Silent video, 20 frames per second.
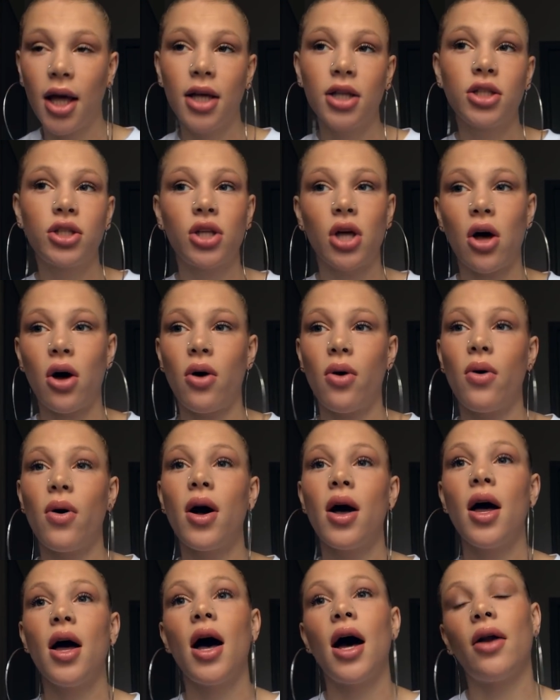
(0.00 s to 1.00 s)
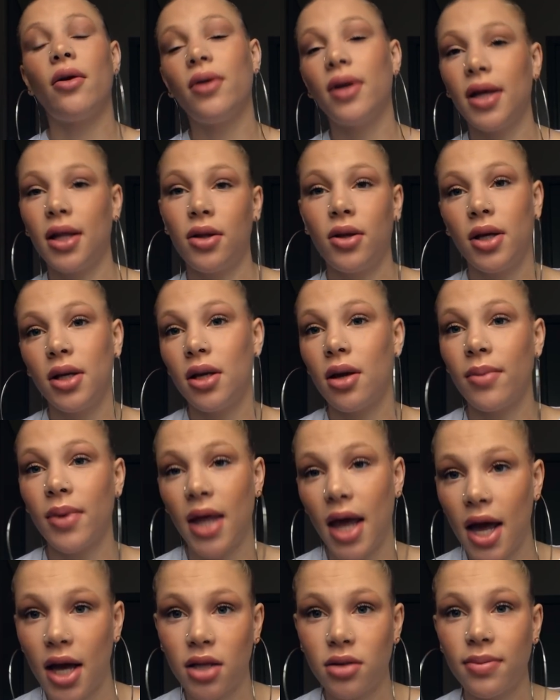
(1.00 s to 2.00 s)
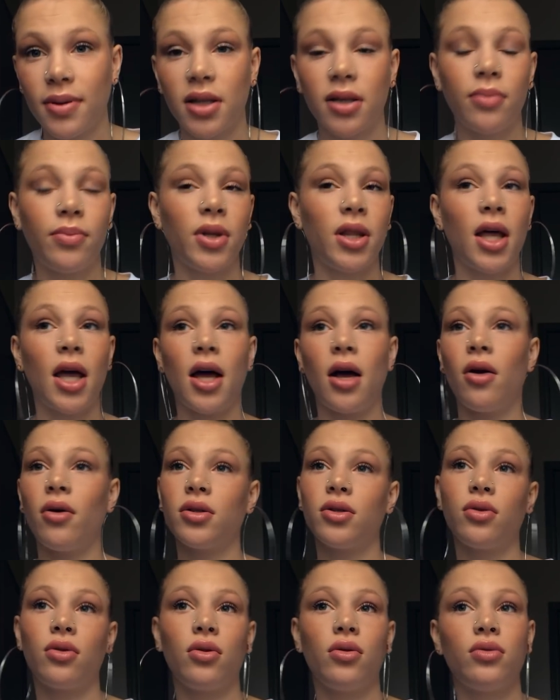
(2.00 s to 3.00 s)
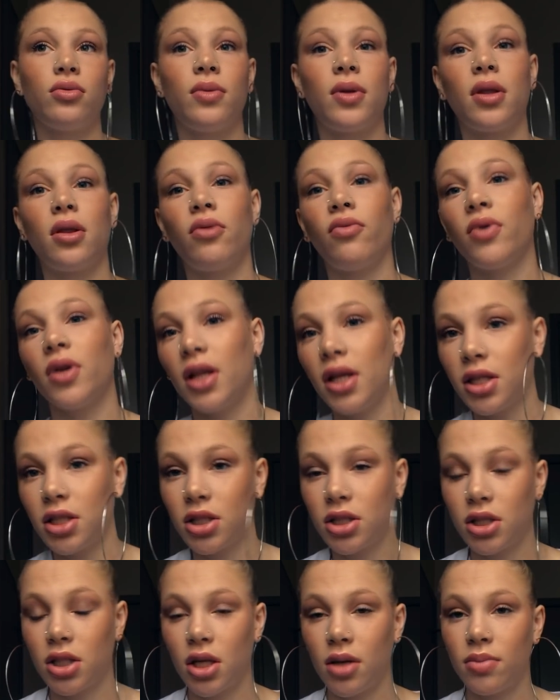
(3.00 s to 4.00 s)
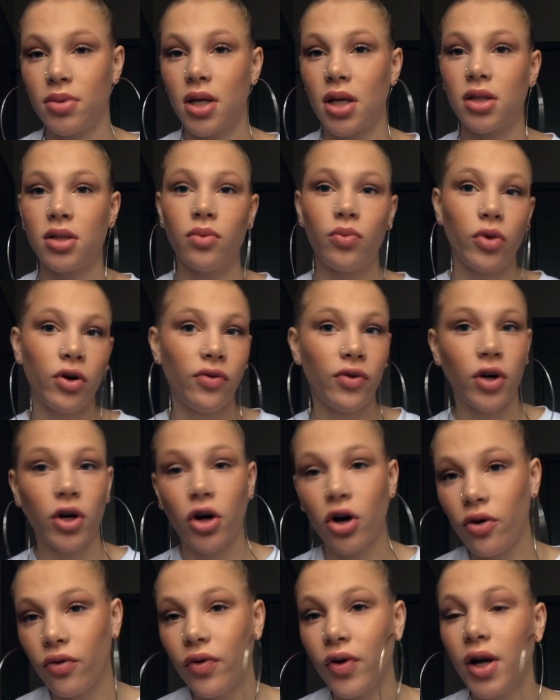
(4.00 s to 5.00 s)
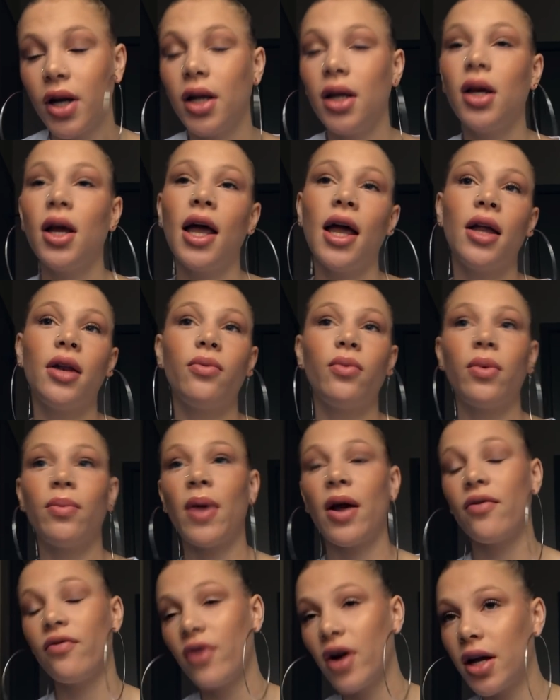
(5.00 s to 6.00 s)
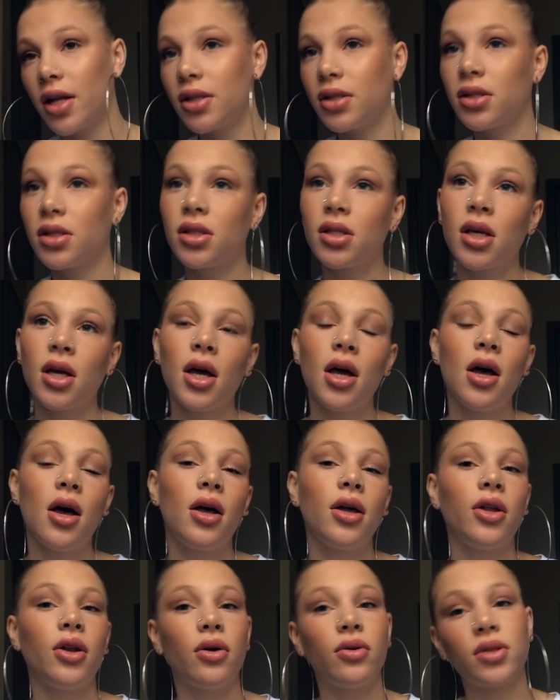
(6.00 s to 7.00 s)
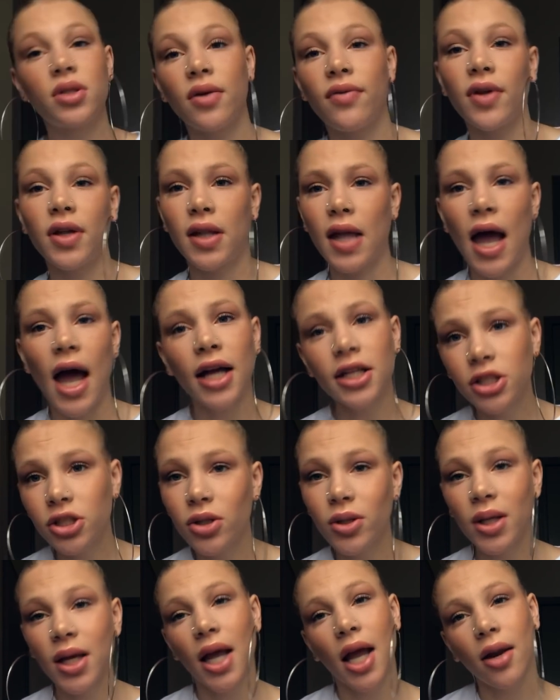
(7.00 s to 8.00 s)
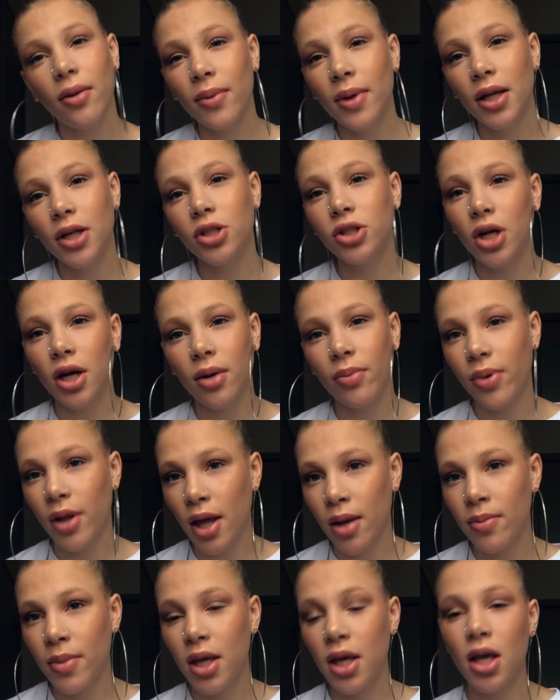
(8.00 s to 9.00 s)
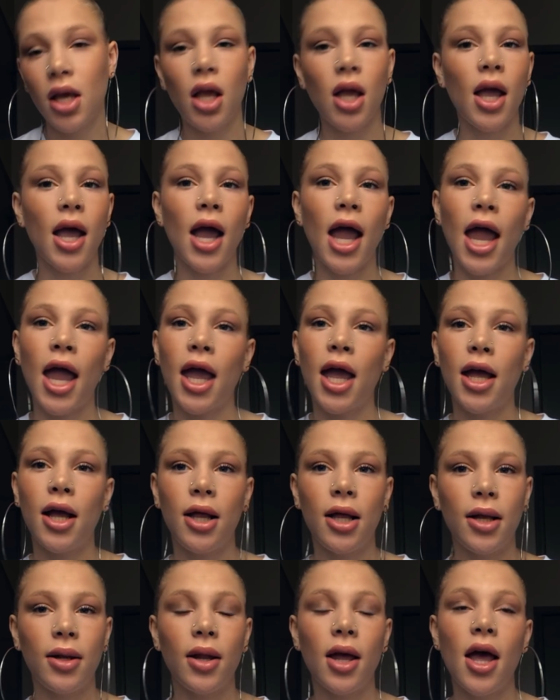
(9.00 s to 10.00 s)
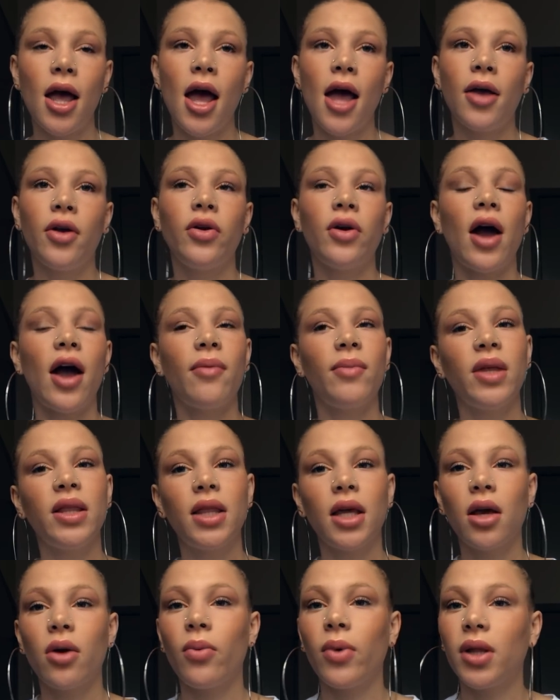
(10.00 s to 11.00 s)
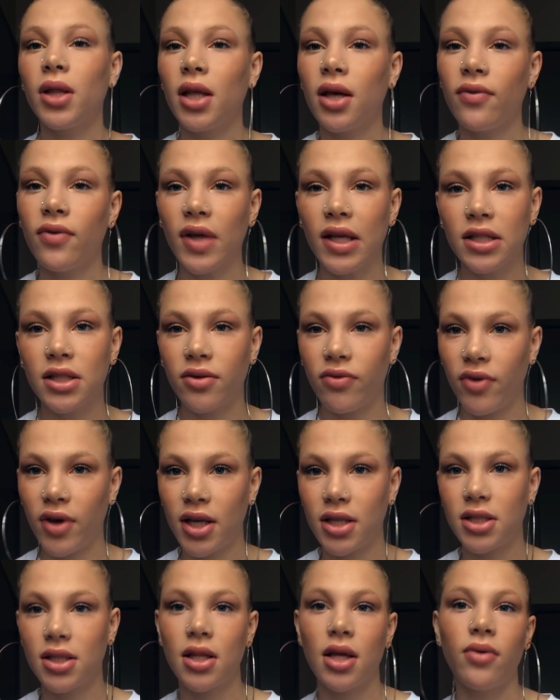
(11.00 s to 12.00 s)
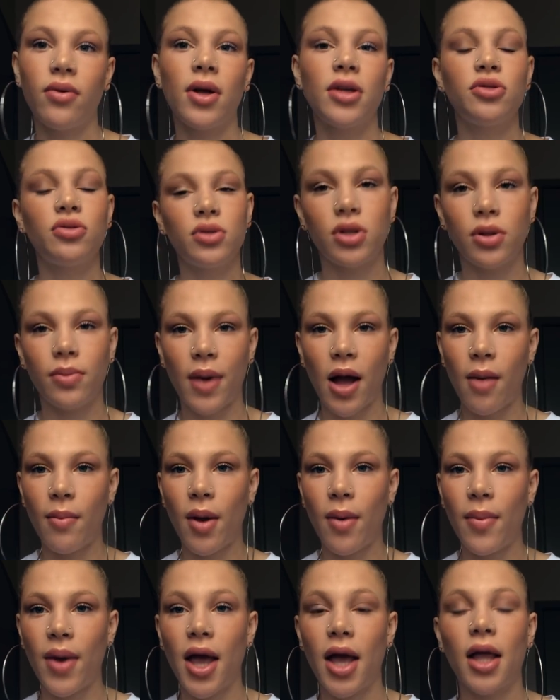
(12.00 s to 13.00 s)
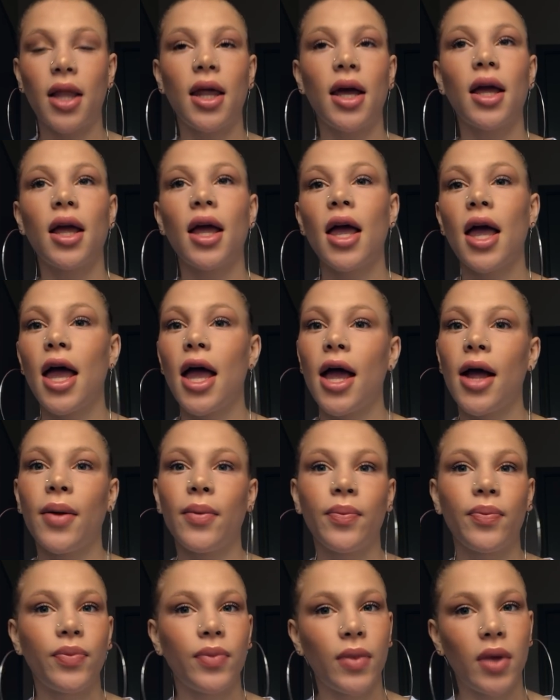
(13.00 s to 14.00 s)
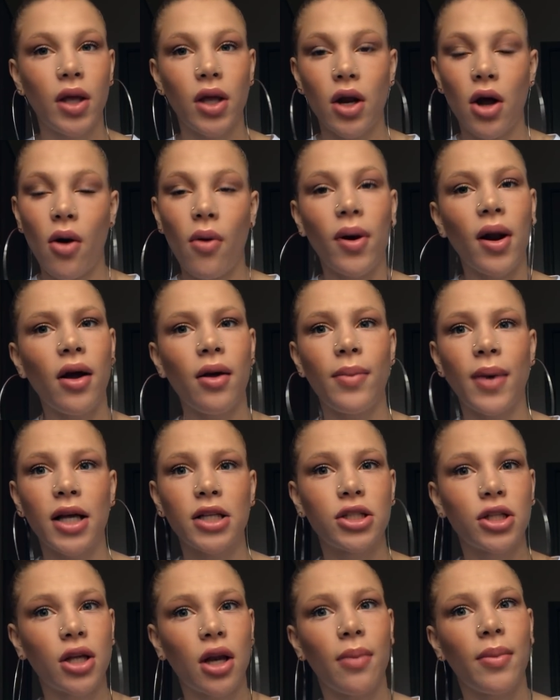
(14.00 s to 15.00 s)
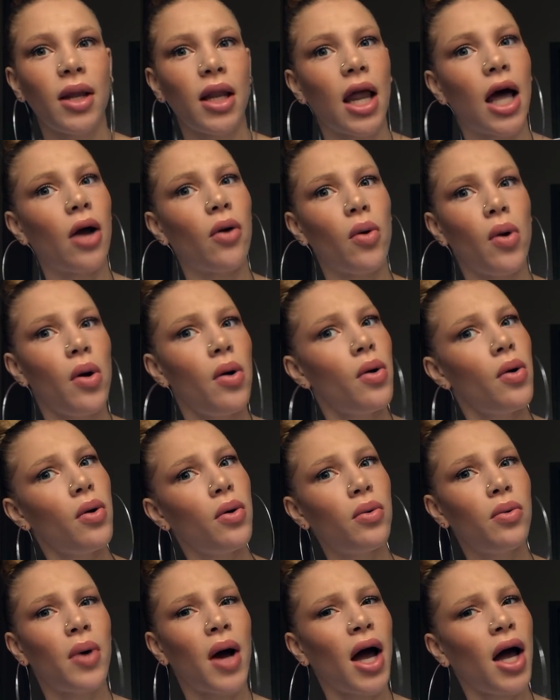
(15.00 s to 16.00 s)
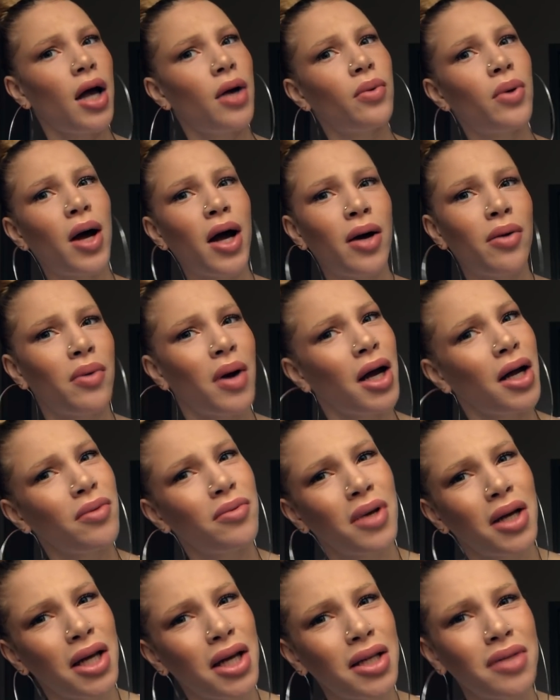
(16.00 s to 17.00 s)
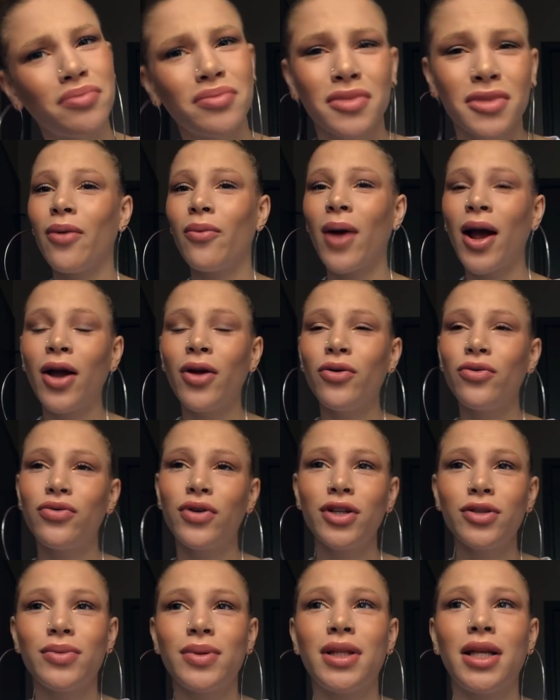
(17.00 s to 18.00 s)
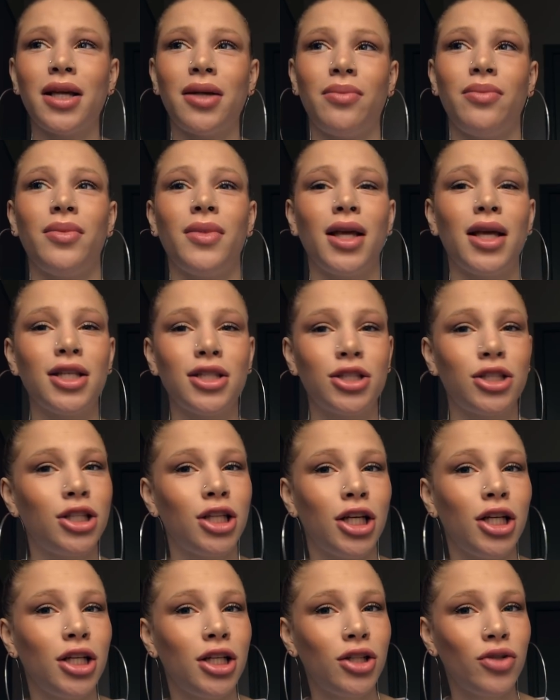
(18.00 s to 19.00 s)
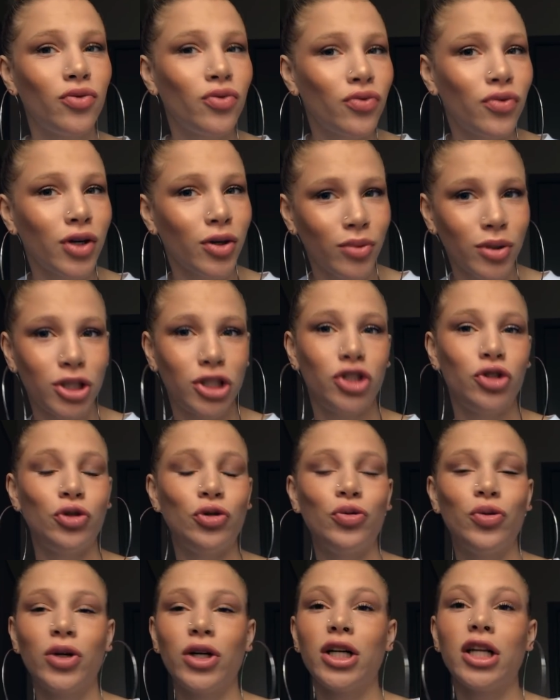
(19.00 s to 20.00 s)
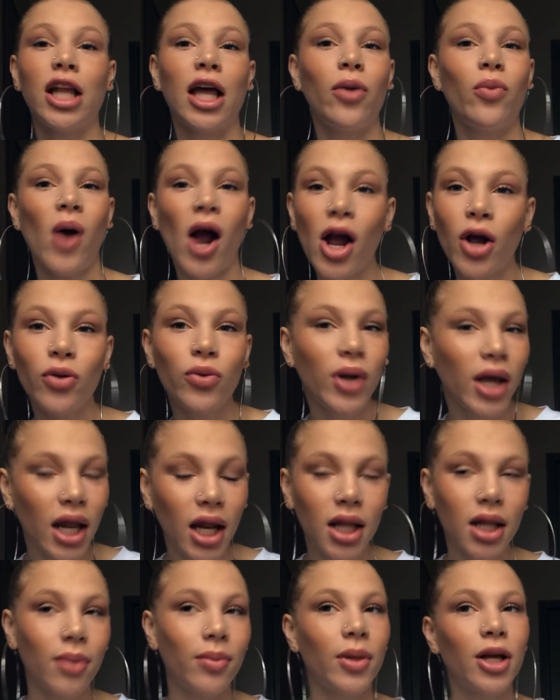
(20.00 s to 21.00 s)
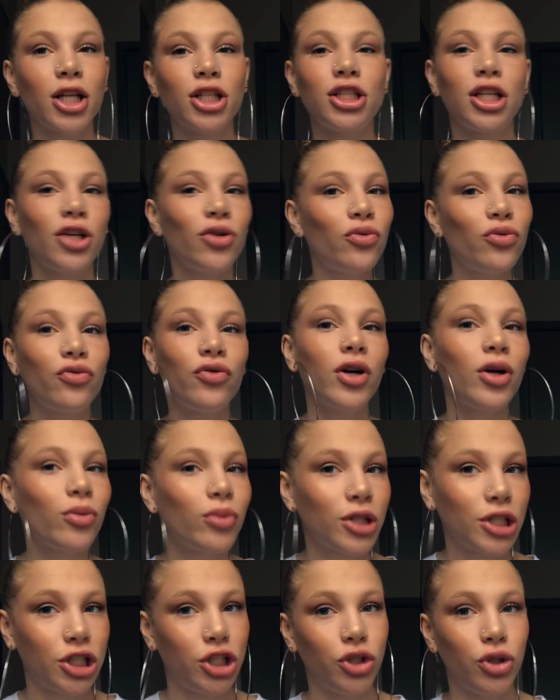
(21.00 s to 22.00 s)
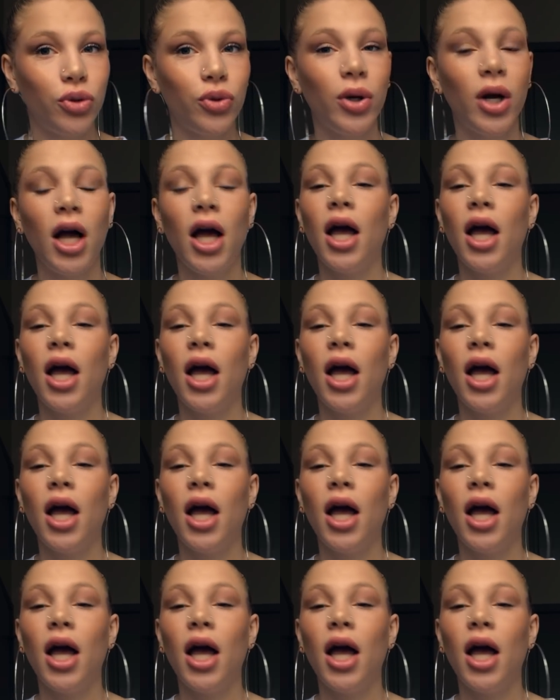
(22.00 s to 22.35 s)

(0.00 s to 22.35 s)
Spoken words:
So I don't like looking dumb in that aspect. But that also goes with relationships, as in boyfriend and girlfriend, and with my friends, you know, stuff like that. I just don't like anybody trying to play me and, you know, have me thinking one thing face to face, and then as they're behind my back, like, you know, and everybody's looking at me like, whoa, why are you friends with them? Because they don't fuck with you. Or like, why are you dating them? Because they don't fuck with you.